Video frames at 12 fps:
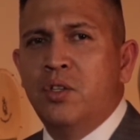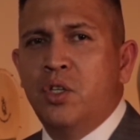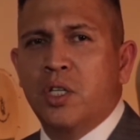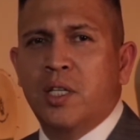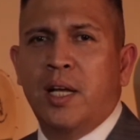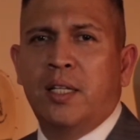
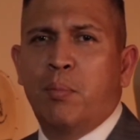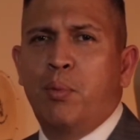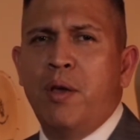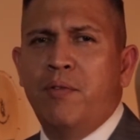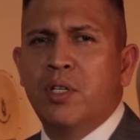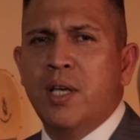Just like the
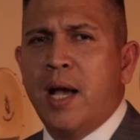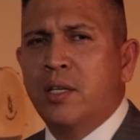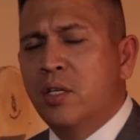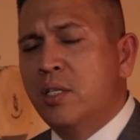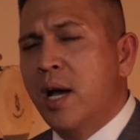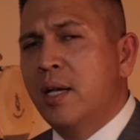previous
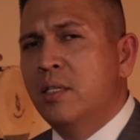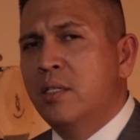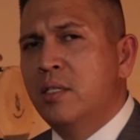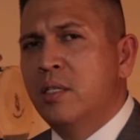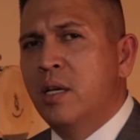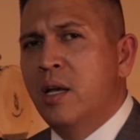
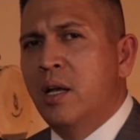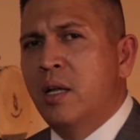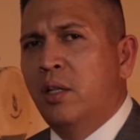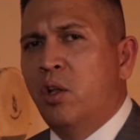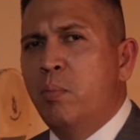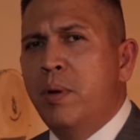exercises,
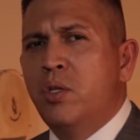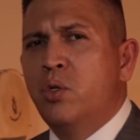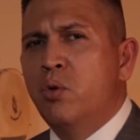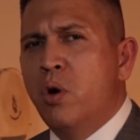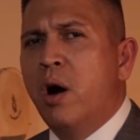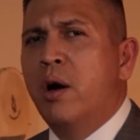don't be
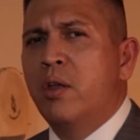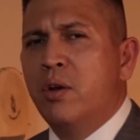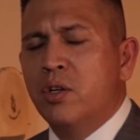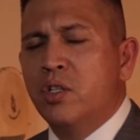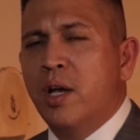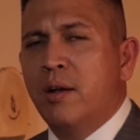too hard on
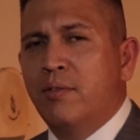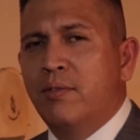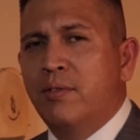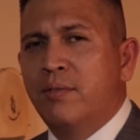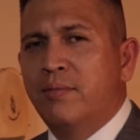yourself.